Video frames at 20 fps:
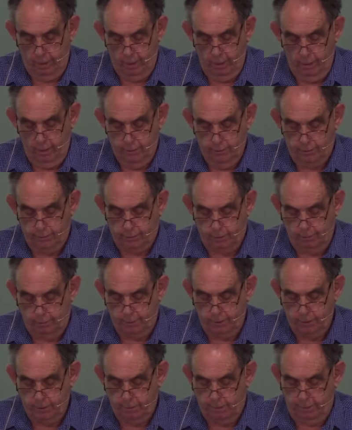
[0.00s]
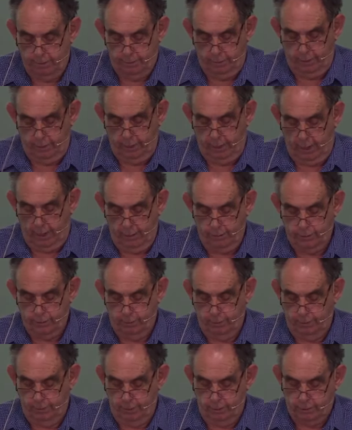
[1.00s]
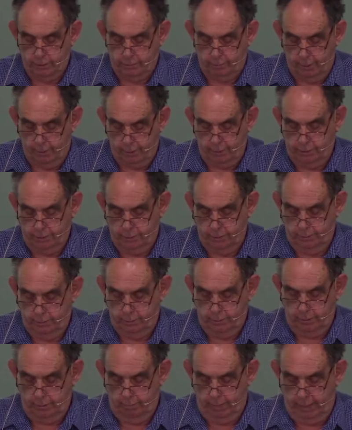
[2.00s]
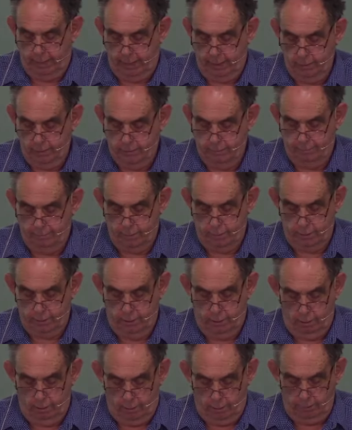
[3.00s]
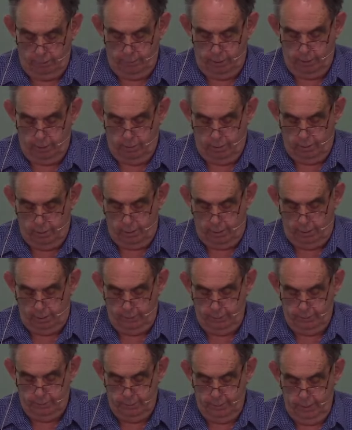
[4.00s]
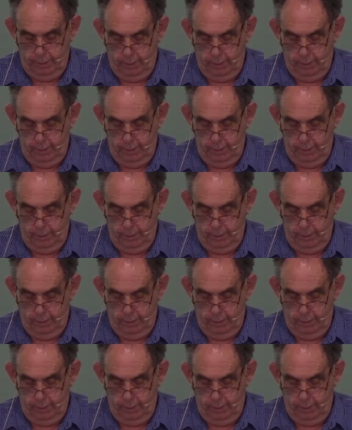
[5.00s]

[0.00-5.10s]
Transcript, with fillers: The scriptures present us with instructions and demands of what God requires